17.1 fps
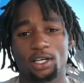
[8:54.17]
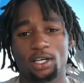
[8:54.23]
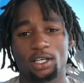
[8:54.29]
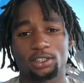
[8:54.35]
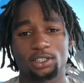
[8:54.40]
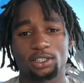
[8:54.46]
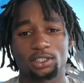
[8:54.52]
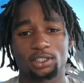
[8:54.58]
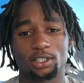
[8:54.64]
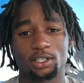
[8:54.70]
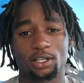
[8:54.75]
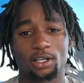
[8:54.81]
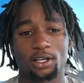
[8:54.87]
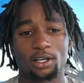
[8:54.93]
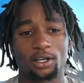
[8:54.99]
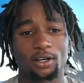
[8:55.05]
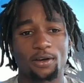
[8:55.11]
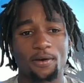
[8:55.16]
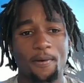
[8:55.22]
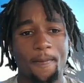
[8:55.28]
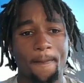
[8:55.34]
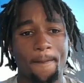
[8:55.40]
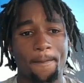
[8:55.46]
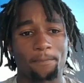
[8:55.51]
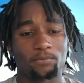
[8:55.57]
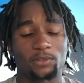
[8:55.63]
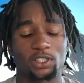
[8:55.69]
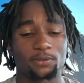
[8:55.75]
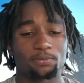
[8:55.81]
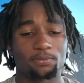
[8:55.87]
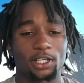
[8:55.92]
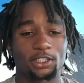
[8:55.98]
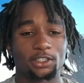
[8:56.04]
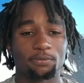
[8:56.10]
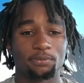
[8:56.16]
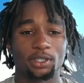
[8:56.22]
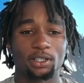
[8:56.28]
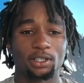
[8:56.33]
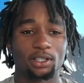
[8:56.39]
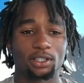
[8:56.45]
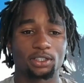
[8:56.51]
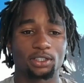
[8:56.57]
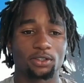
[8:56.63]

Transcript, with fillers: and just uh, I'm just blessed to be here.